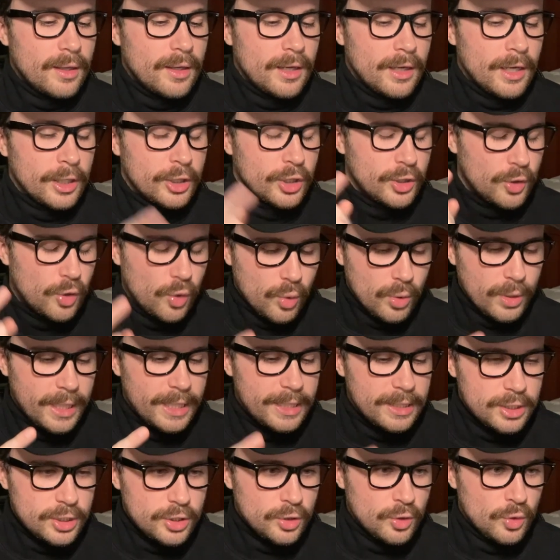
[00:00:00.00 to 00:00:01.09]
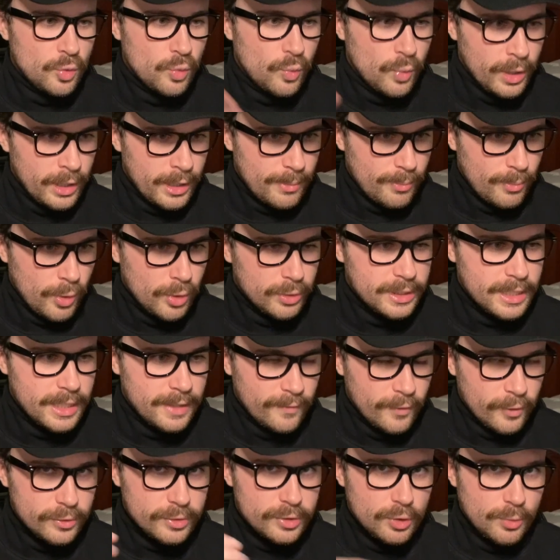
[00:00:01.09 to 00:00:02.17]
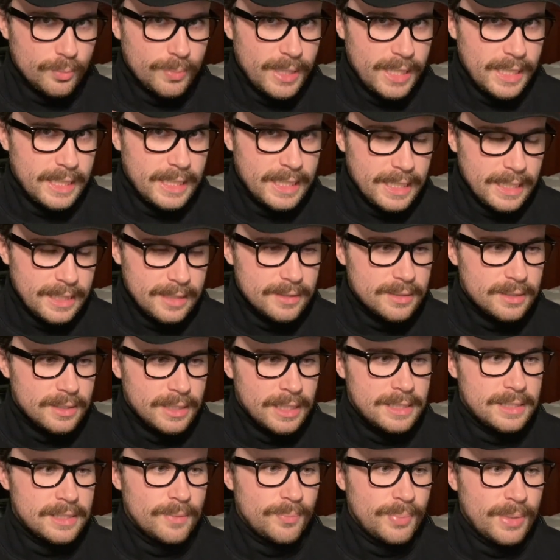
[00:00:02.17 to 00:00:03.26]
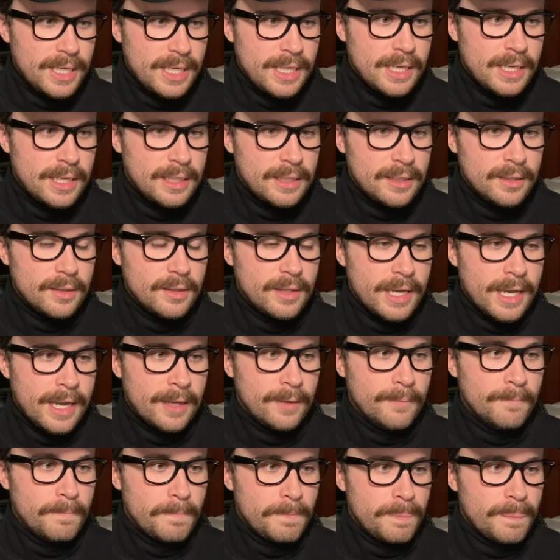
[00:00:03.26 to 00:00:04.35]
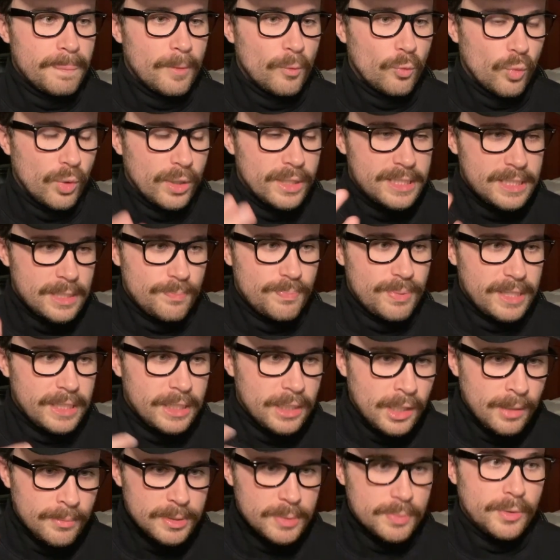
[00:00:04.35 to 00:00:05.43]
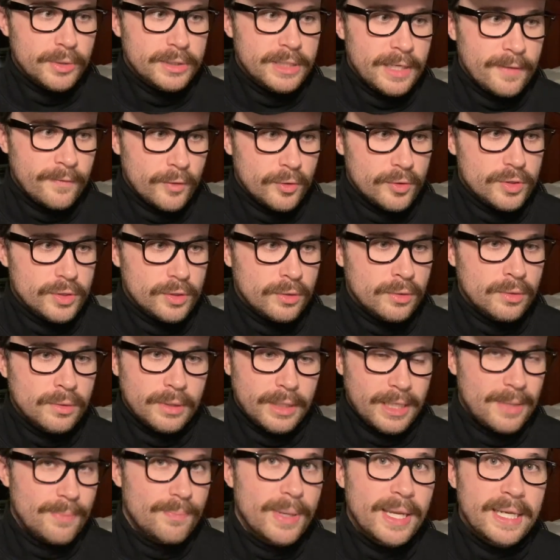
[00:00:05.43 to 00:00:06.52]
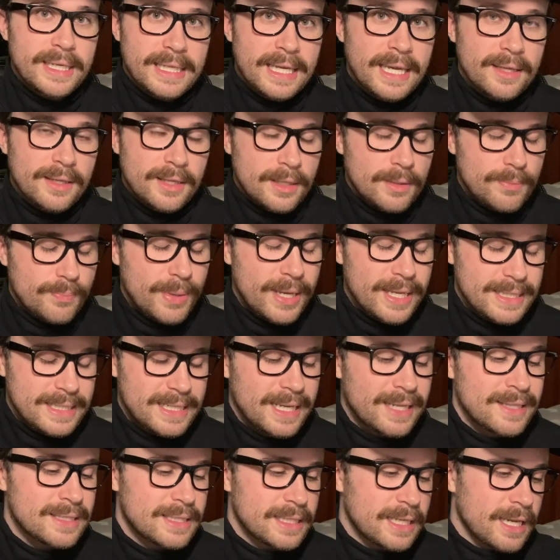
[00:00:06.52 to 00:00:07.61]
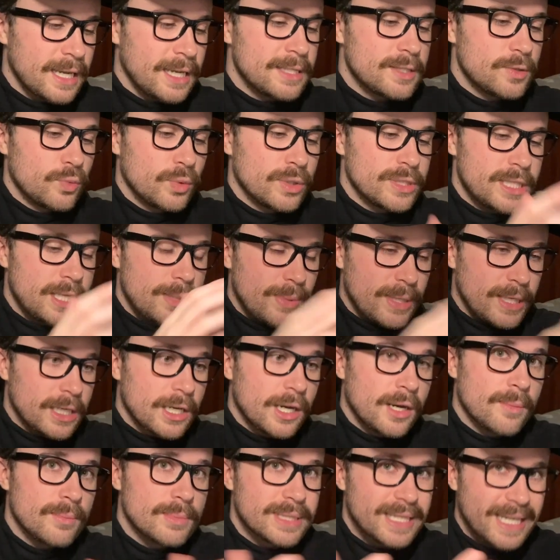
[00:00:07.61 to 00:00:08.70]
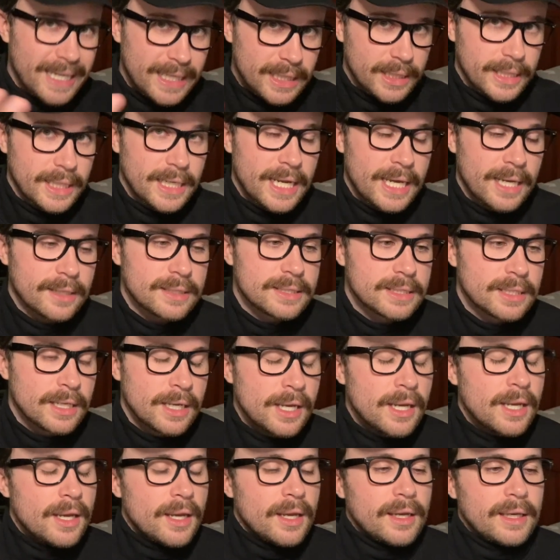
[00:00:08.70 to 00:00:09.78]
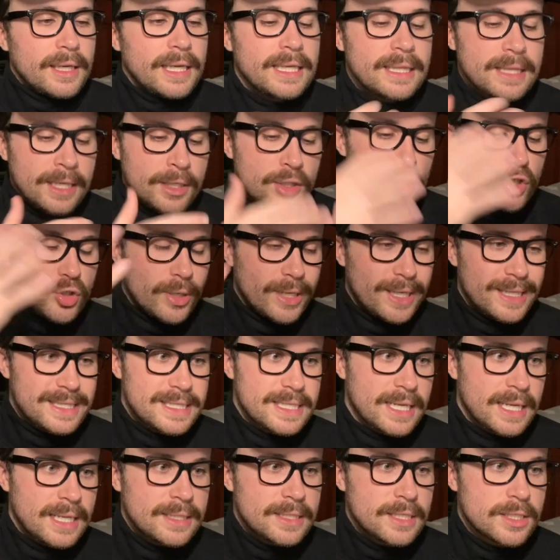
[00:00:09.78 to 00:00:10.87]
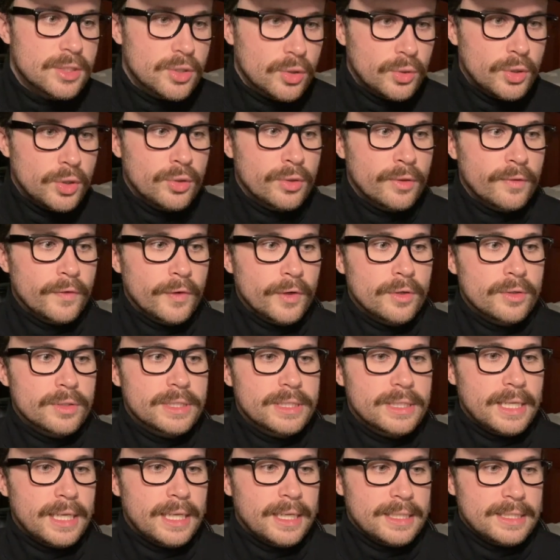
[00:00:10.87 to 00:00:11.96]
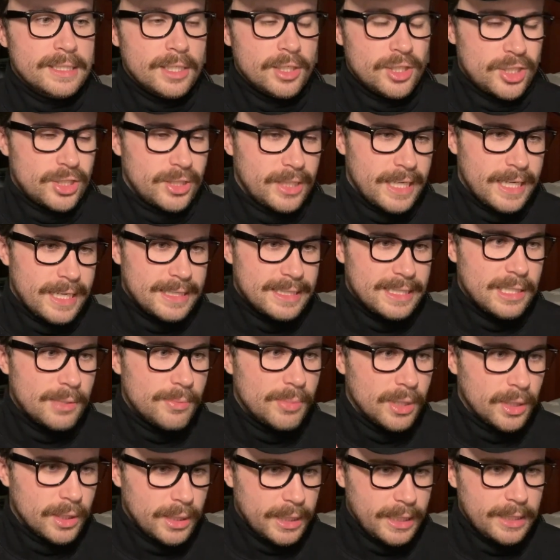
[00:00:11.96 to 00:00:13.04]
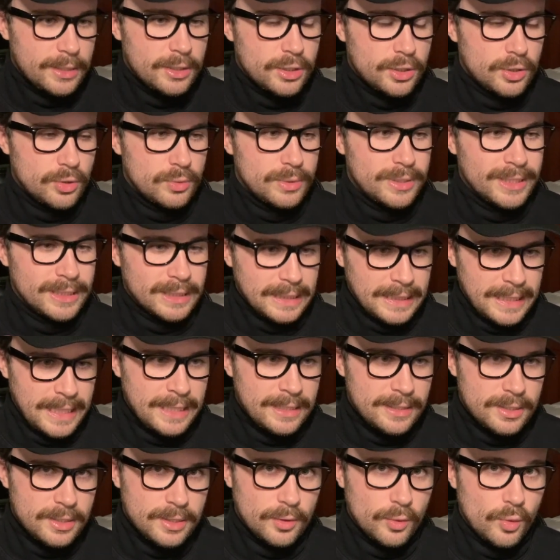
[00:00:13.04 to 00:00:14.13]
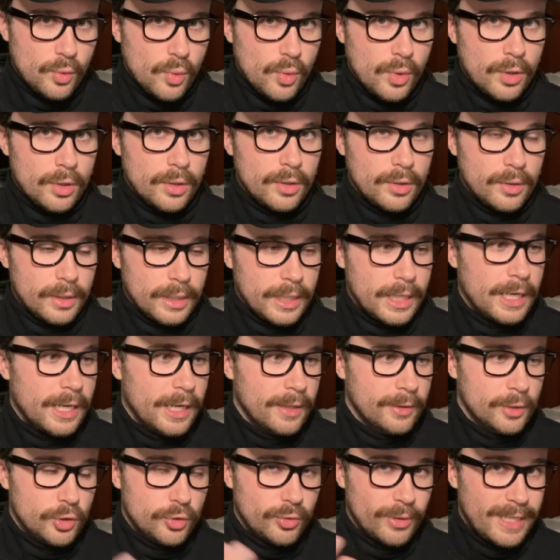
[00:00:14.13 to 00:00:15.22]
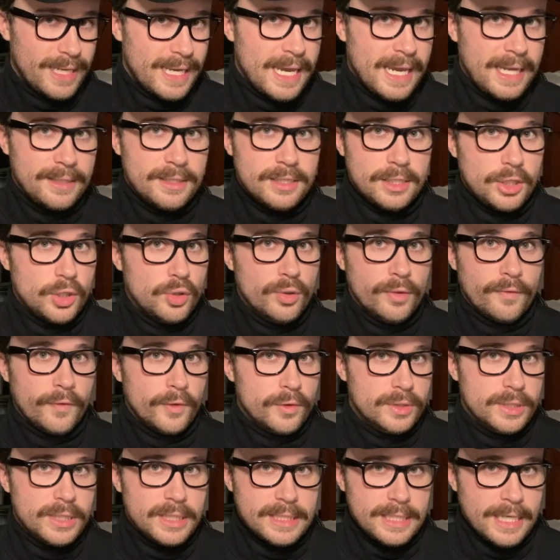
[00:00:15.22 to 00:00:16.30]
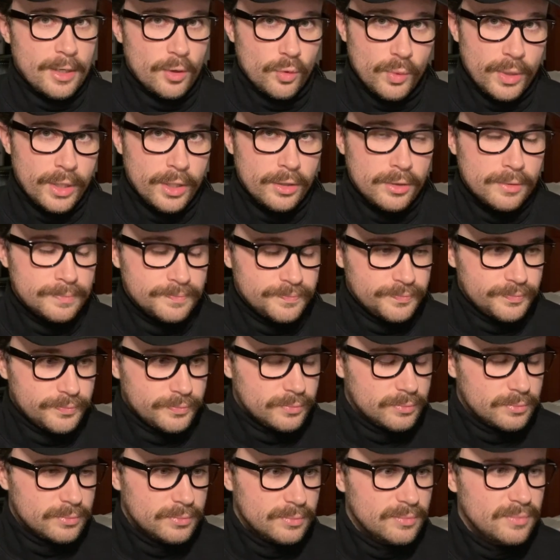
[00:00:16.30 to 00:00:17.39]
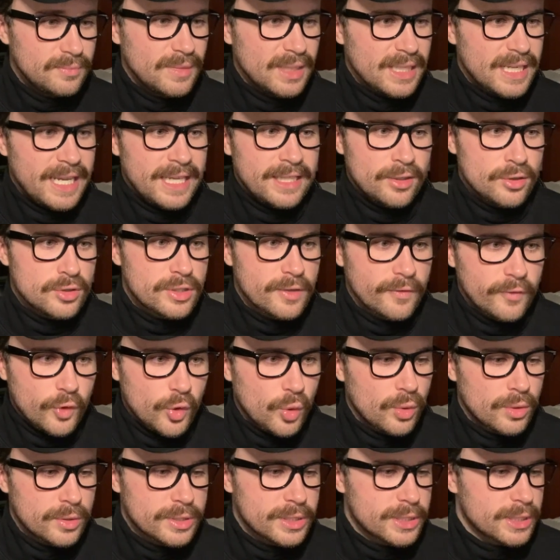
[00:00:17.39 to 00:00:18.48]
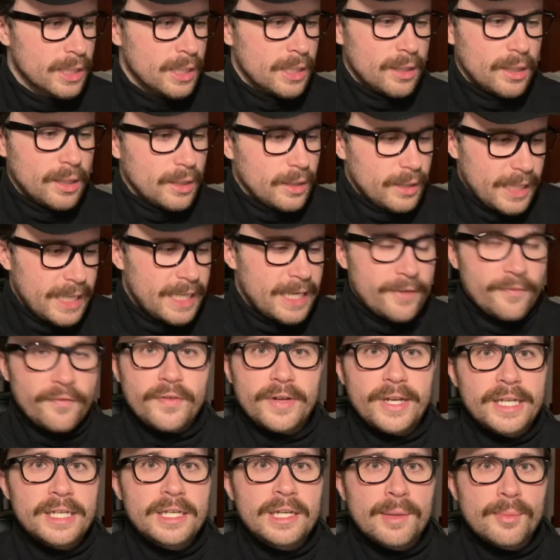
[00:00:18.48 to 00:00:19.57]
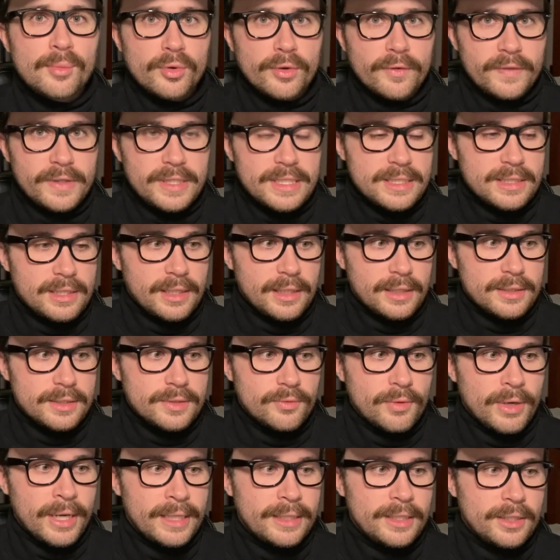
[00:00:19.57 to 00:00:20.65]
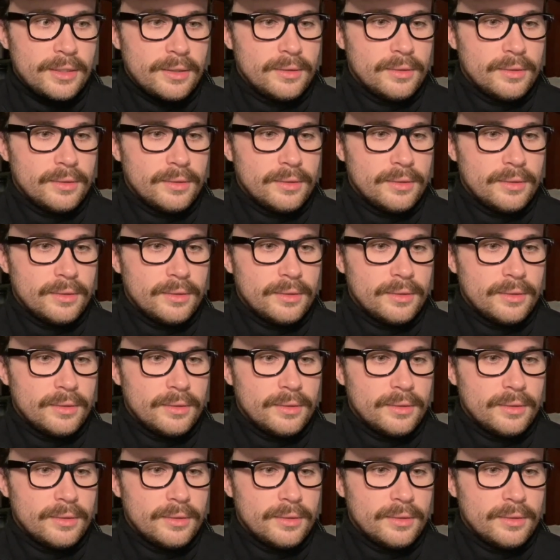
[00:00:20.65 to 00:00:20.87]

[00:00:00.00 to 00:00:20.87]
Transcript: according to what a multiversal being is, it's a being that once it becomes multiversal, in Ben 10's case, once he becomes Alien X, he then transcends his own universe and essentially has the ability to delete or create universes at will. And there's, of course, an infinite number of these things, right?